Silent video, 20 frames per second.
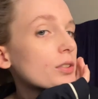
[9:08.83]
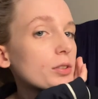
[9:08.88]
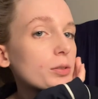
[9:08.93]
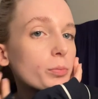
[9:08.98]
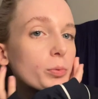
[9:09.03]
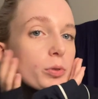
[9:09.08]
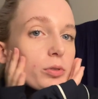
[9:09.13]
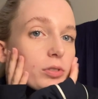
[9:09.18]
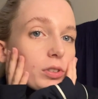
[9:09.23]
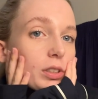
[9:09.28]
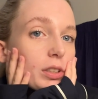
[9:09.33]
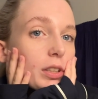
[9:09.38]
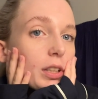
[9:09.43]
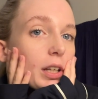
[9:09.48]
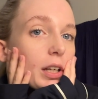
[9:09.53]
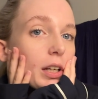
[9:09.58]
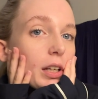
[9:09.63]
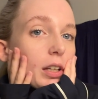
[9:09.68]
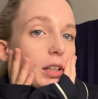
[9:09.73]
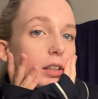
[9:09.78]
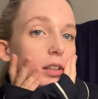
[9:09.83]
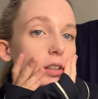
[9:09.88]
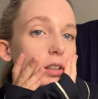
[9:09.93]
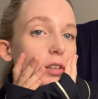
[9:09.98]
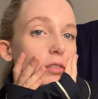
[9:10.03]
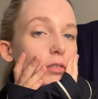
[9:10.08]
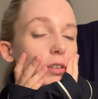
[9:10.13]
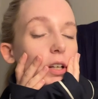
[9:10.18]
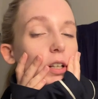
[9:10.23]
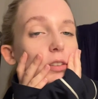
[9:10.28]
sports day
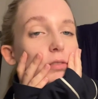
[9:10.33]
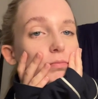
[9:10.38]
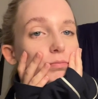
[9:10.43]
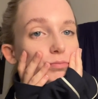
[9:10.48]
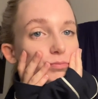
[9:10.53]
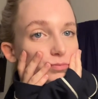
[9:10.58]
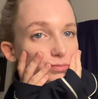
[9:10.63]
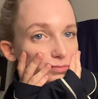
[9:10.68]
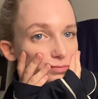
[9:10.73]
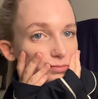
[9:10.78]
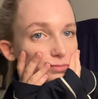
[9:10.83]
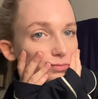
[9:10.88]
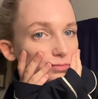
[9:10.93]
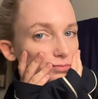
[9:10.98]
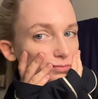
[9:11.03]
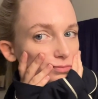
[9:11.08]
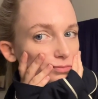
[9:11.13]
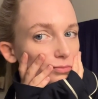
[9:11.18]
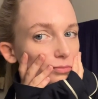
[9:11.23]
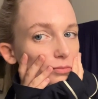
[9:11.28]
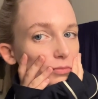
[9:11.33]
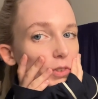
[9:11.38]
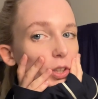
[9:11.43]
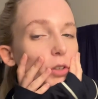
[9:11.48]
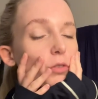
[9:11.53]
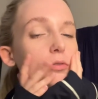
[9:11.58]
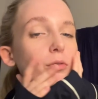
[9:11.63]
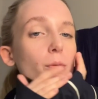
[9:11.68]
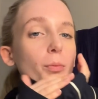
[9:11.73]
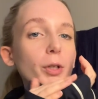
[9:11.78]
event
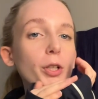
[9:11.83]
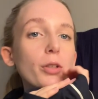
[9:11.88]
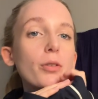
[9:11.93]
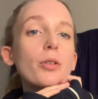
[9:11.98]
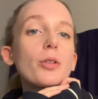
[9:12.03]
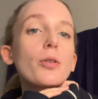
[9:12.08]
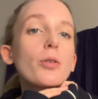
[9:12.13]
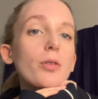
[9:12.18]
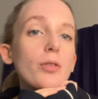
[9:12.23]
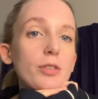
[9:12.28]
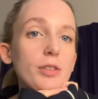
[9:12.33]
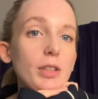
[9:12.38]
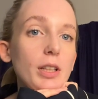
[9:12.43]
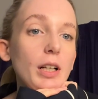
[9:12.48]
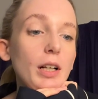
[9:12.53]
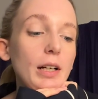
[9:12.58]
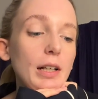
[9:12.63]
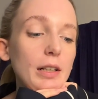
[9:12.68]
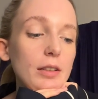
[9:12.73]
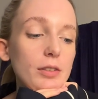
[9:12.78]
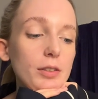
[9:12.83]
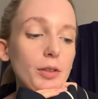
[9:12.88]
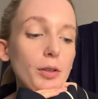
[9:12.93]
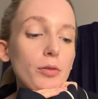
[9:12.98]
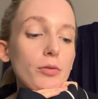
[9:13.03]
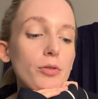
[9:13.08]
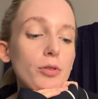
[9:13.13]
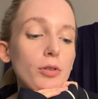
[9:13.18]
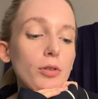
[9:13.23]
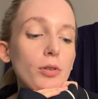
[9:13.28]
for my uni course that I had to go
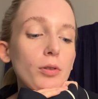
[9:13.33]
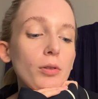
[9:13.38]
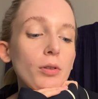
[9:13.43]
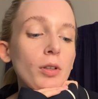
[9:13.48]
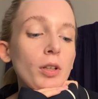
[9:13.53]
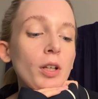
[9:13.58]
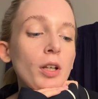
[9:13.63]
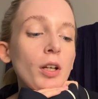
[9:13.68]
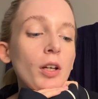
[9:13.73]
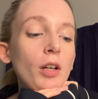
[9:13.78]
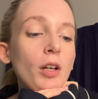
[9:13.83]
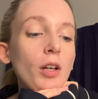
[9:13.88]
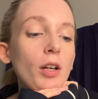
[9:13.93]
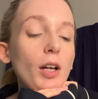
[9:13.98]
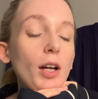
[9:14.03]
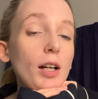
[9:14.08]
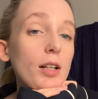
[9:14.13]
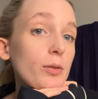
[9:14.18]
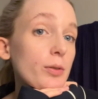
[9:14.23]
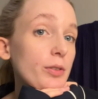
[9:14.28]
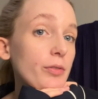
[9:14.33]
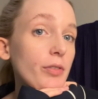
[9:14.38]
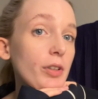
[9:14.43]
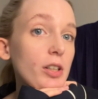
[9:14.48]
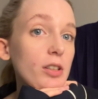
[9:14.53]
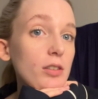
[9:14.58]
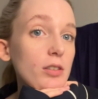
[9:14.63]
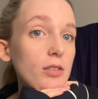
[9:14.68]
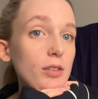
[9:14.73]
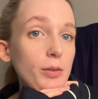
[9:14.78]
to. And it was
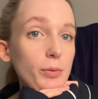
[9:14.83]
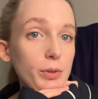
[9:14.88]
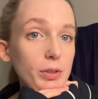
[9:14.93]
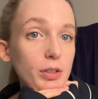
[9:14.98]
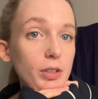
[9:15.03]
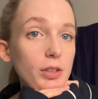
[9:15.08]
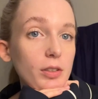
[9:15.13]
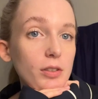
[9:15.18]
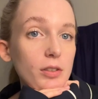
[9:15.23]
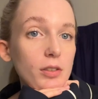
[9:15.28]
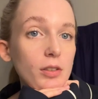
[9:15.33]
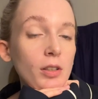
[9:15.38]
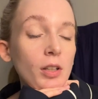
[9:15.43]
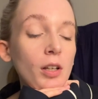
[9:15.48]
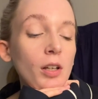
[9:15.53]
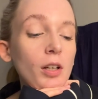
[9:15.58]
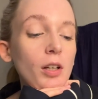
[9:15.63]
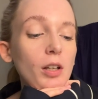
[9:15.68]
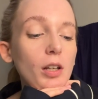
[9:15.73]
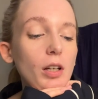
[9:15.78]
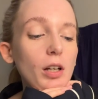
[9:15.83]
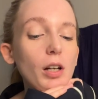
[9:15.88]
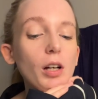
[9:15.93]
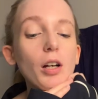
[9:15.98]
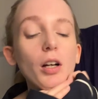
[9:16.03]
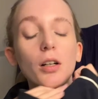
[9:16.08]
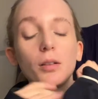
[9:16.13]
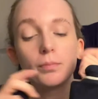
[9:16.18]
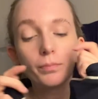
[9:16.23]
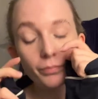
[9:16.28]
fun, it was good.
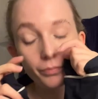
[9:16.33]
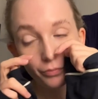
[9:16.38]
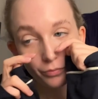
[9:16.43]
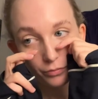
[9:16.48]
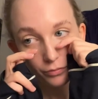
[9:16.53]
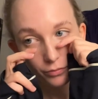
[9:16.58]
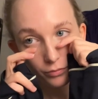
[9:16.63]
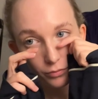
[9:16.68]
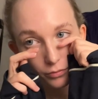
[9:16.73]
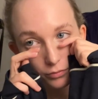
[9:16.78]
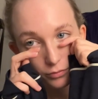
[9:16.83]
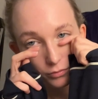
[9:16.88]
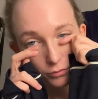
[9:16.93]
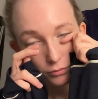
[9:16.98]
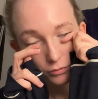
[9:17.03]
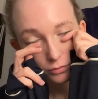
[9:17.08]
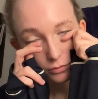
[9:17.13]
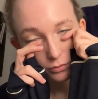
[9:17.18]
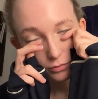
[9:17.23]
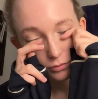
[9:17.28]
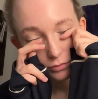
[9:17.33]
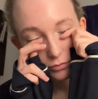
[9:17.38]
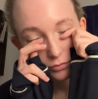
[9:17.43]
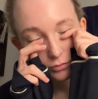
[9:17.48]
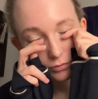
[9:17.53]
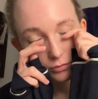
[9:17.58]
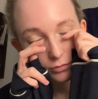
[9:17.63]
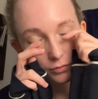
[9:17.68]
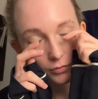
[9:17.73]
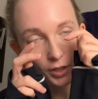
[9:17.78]
I
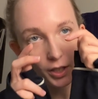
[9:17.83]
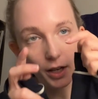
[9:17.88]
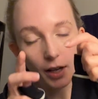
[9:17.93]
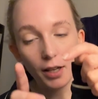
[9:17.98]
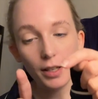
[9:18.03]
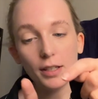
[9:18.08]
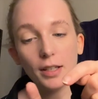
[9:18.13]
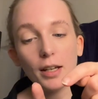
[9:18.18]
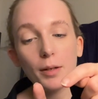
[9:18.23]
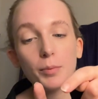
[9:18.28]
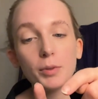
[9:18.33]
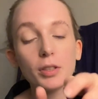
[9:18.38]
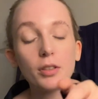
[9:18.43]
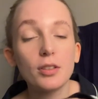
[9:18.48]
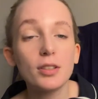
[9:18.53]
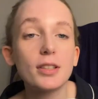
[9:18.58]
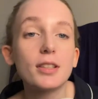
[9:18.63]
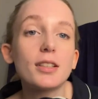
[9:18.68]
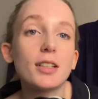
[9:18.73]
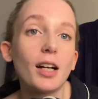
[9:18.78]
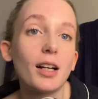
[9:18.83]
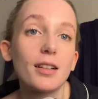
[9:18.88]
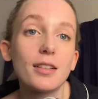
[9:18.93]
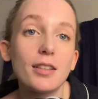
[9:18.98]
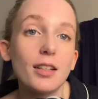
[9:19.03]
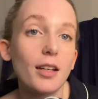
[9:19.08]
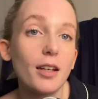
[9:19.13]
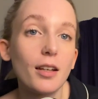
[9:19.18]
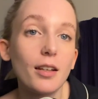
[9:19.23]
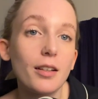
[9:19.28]
absolutely stacked
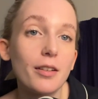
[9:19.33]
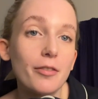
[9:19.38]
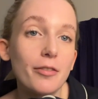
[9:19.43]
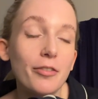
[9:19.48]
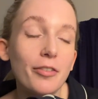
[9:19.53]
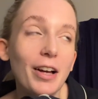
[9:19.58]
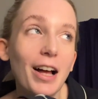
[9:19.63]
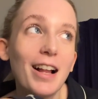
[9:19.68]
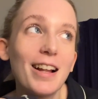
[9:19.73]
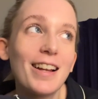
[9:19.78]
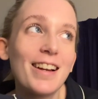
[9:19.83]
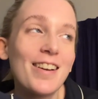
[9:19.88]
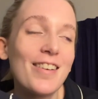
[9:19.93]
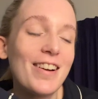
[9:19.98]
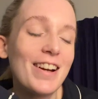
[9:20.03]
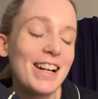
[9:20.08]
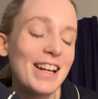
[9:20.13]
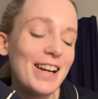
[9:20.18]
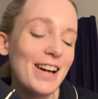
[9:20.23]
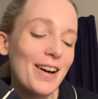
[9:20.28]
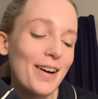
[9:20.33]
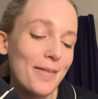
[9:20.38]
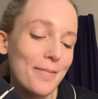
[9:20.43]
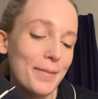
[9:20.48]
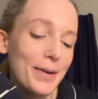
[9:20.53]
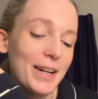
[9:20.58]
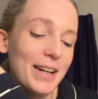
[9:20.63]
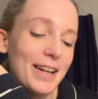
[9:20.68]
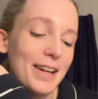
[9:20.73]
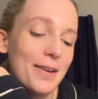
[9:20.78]
it and fell and really hurt
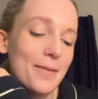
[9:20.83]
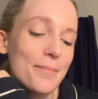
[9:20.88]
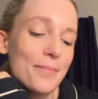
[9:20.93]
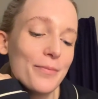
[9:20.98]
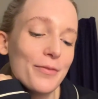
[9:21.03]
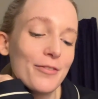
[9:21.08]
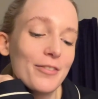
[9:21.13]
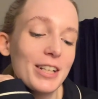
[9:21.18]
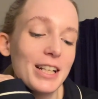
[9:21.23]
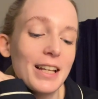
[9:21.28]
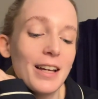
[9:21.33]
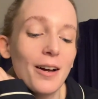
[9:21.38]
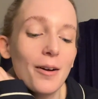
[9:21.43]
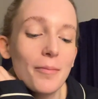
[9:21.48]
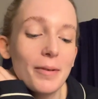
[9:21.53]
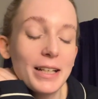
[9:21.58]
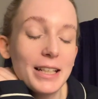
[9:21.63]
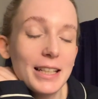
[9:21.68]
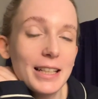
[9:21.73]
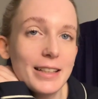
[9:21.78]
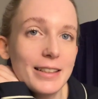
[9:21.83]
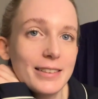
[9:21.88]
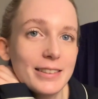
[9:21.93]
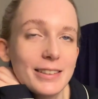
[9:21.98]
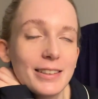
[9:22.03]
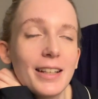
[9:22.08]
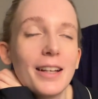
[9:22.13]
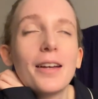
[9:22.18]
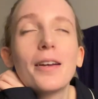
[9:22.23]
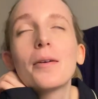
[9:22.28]
my knees,
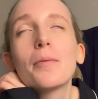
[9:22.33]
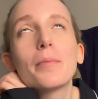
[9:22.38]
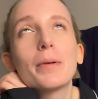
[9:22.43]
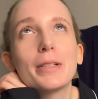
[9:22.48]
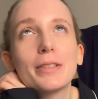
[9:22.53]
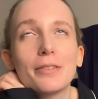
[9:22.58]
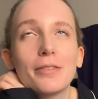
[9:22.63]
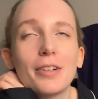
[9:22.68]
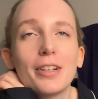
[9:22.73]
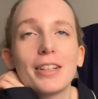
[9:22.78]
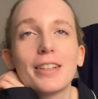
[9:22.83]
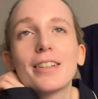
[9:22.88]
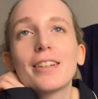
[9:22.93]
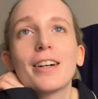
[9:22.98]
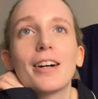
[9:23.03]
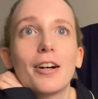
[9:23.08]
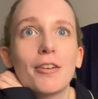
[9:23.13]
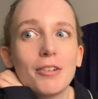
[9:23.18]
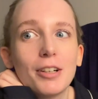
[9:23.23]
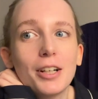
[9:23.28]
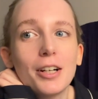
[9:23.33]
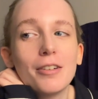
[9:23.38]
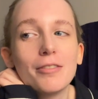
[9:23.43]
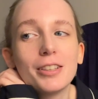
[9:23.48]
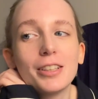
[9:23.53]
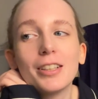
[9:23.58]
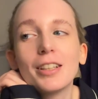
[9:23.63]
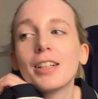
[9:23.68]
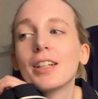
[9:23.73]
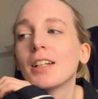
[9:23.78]
but it's fine, I'll
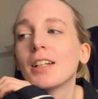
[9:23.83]
recover.